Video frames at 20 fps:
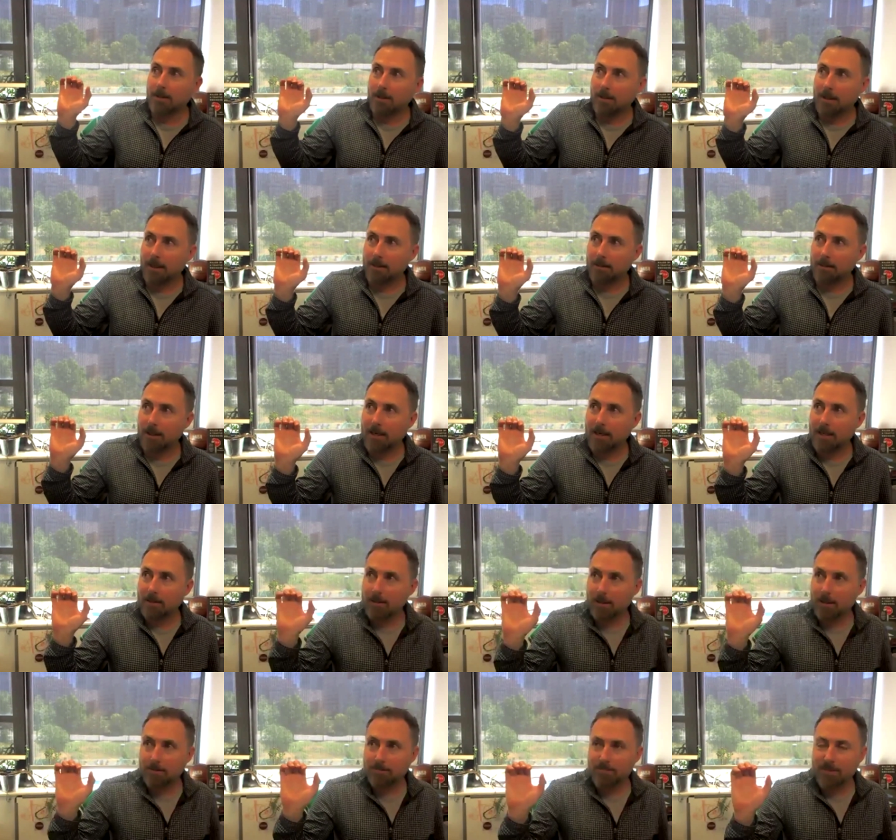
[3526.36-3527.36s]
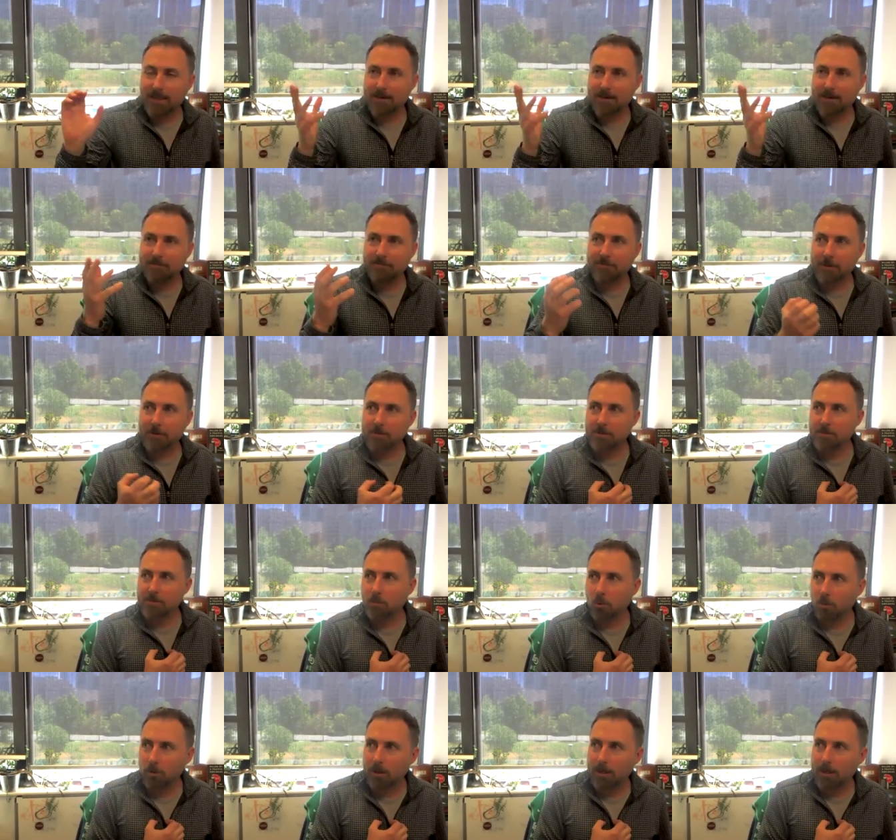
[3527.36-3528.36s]
like letting them, it feels
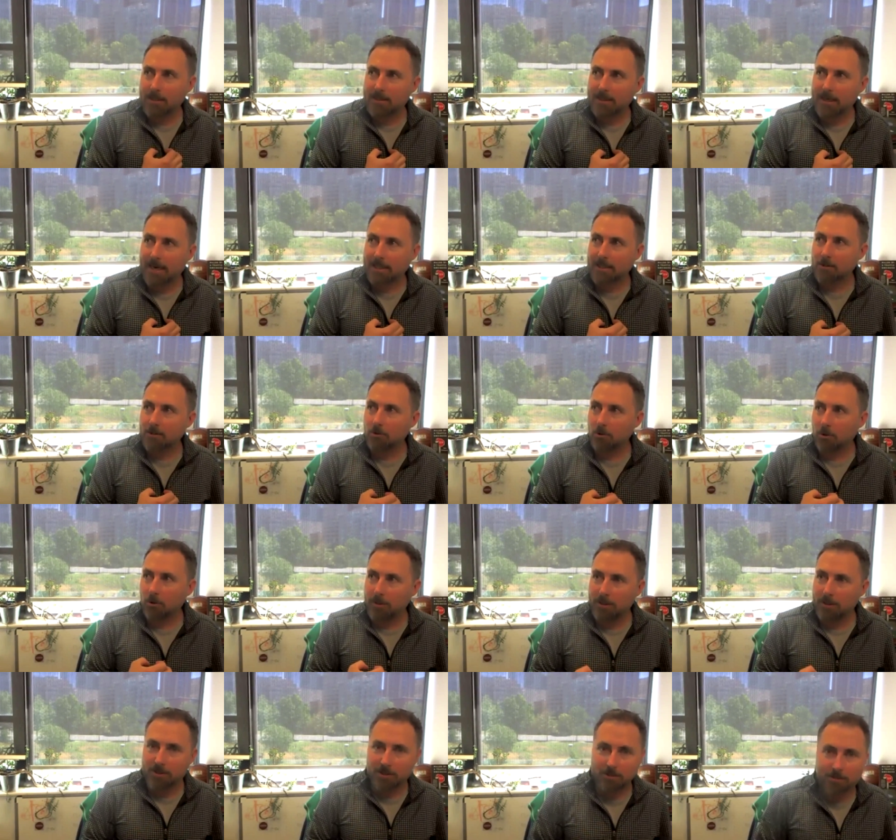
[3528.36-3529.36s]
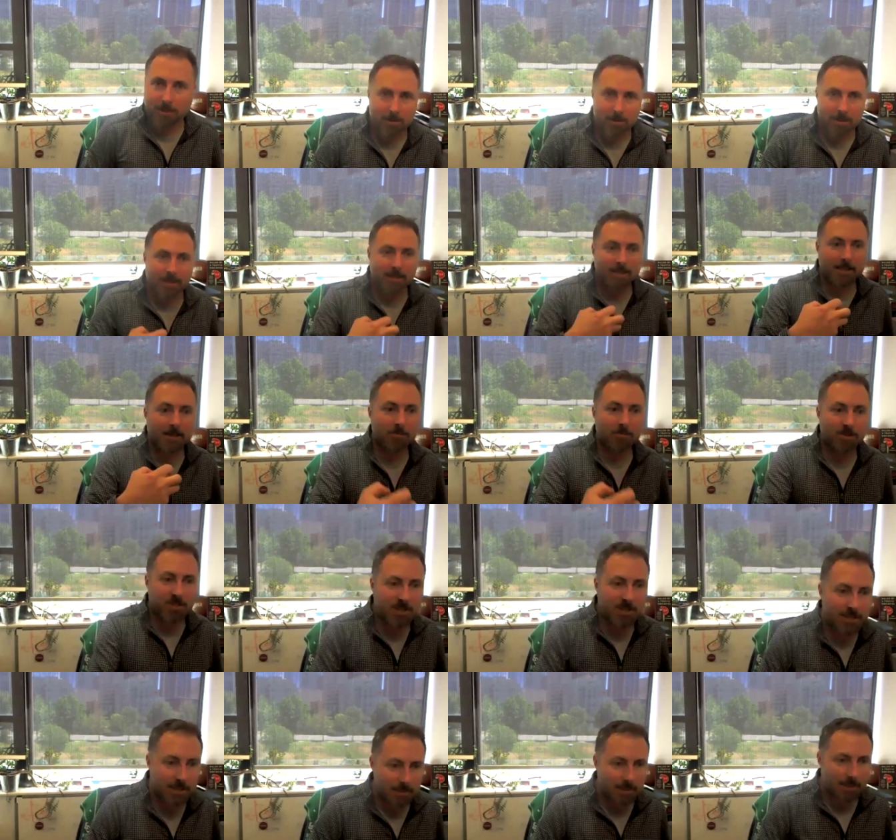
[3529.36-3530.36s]
more like tactical urbanism, like letting them
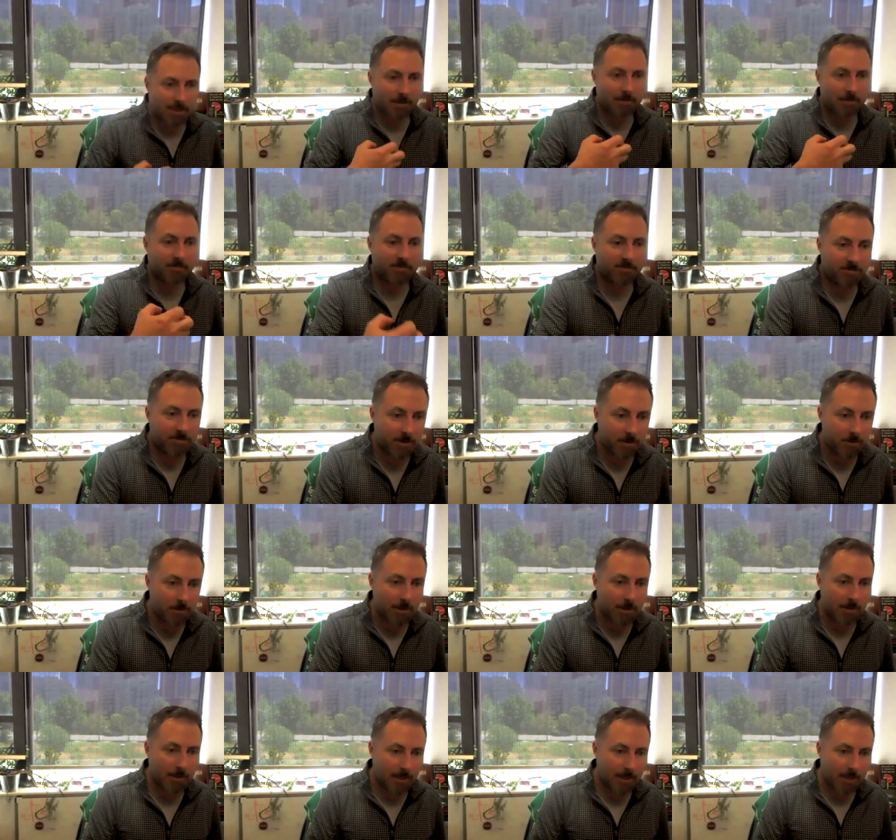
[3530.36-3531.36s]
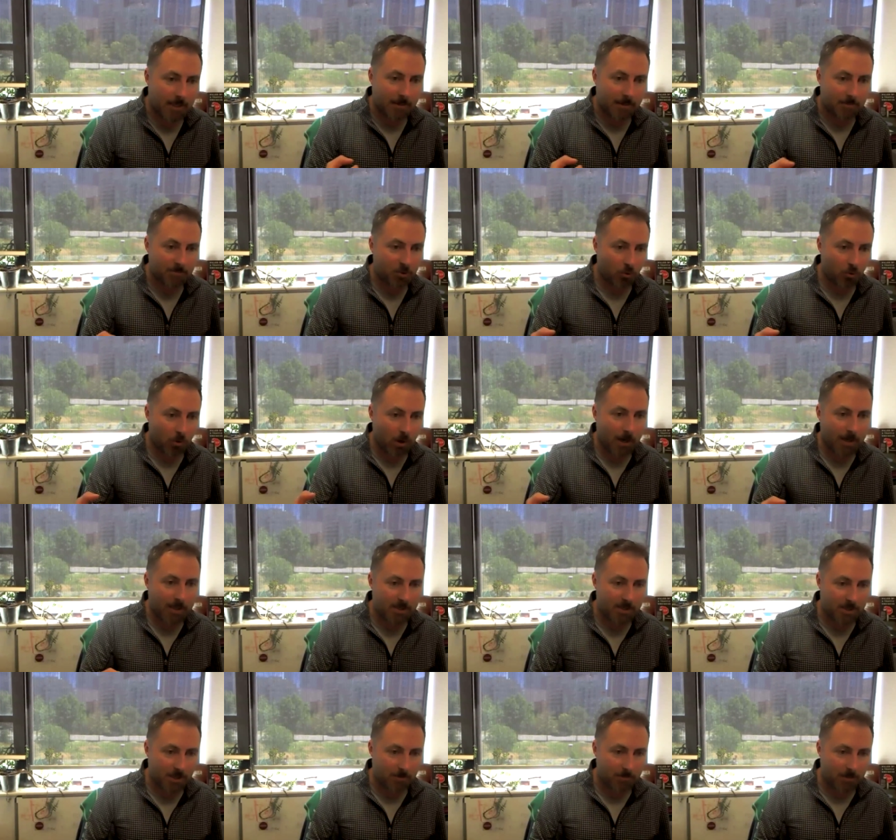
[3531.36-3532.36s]
see it, letting them feel it, letting them try
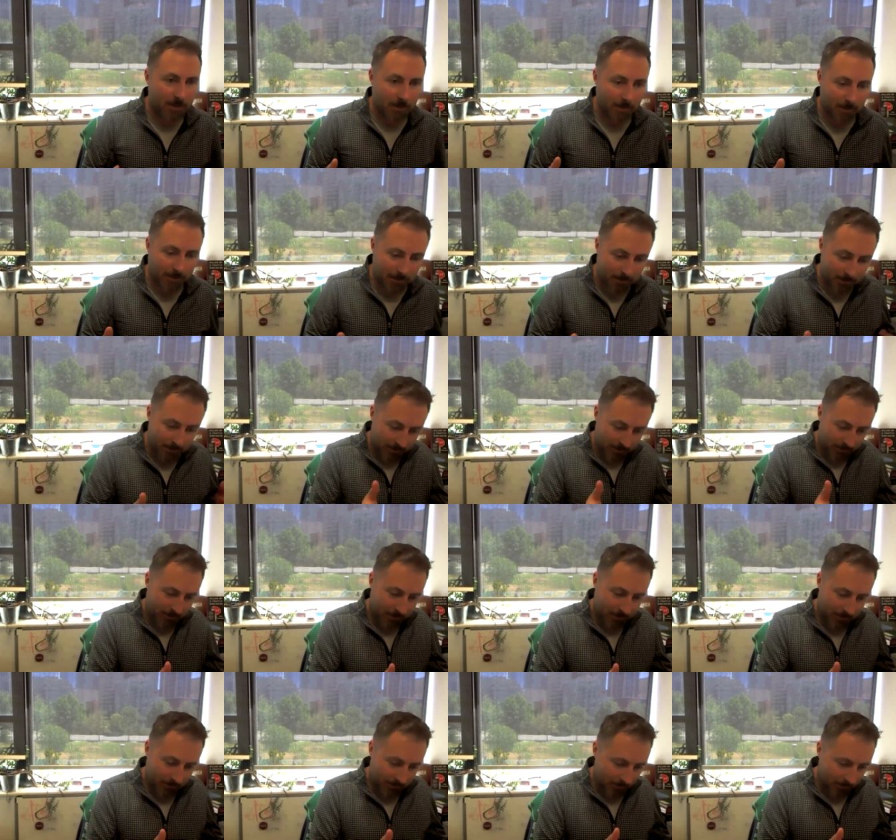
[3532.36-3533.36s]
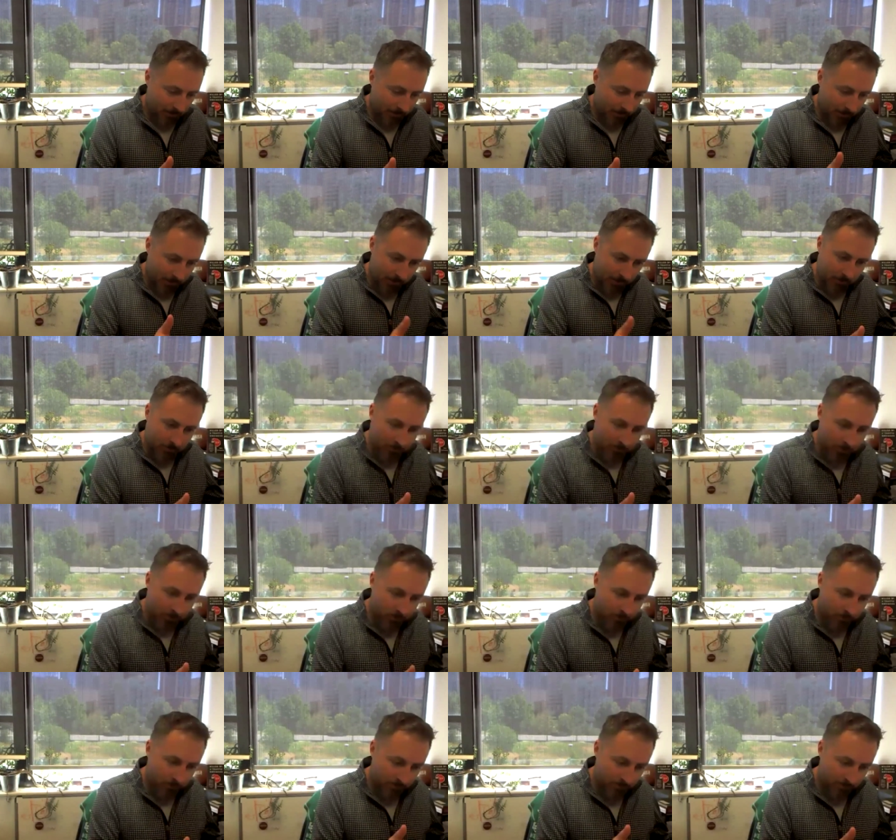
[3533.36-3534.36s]
something like
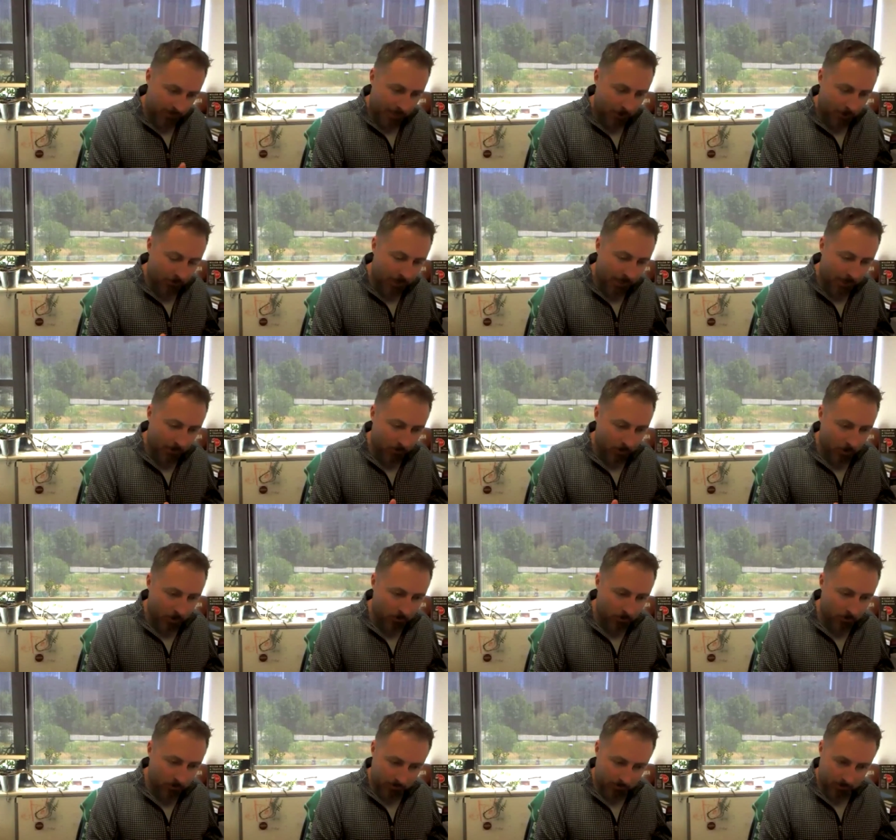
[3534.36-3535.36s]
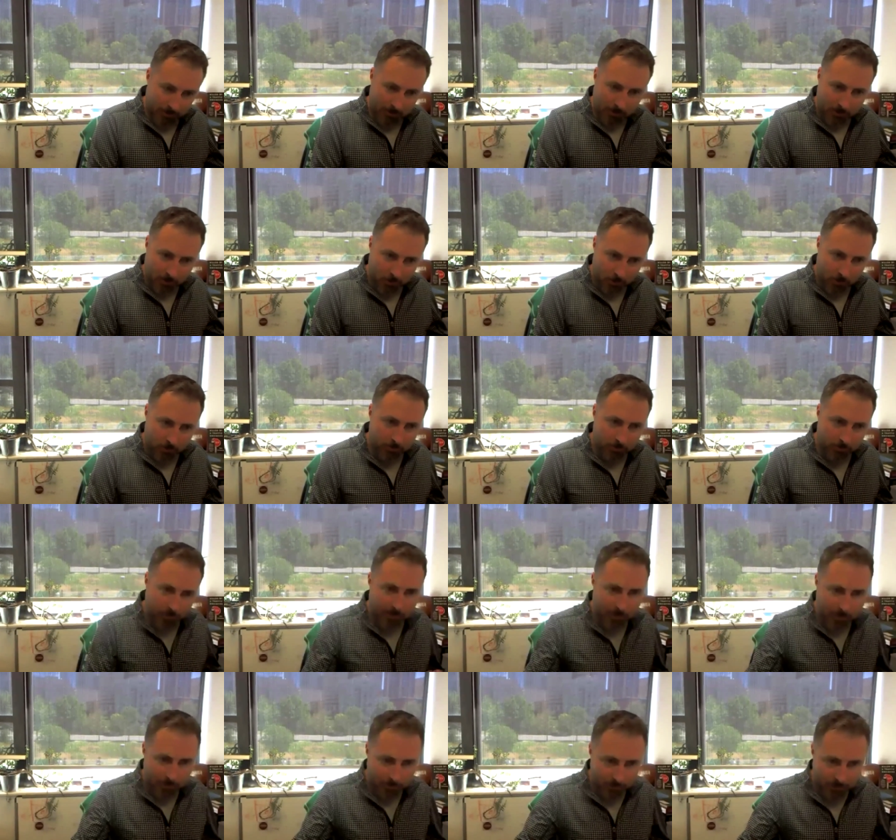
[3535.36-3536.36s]
here's how narrow it could
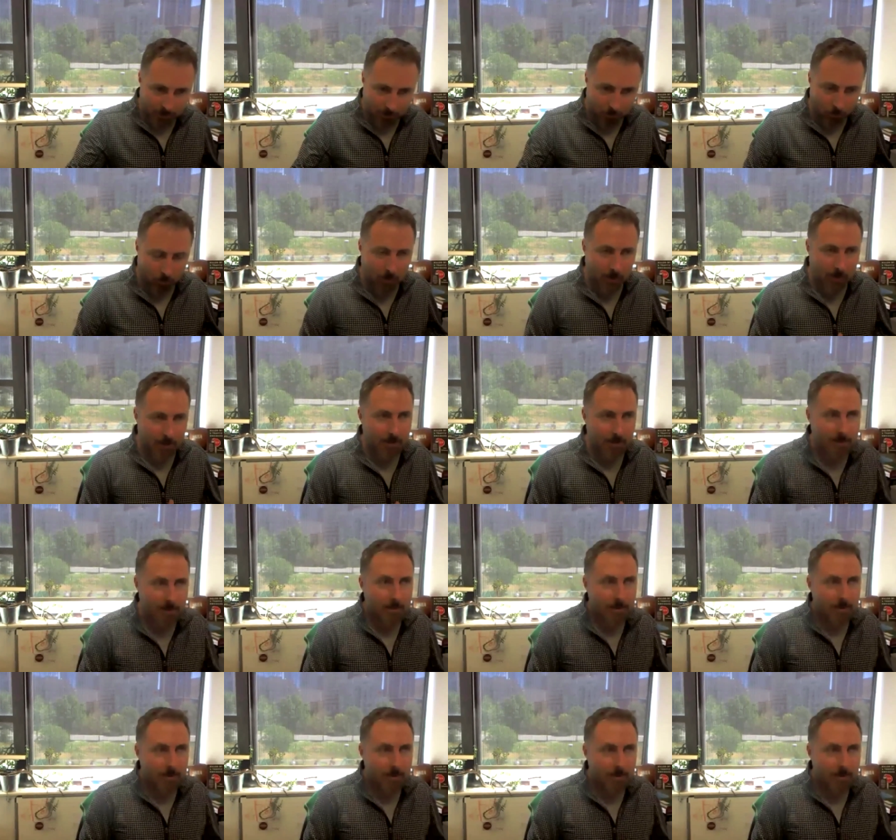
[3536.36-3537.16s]
be, here's how wide.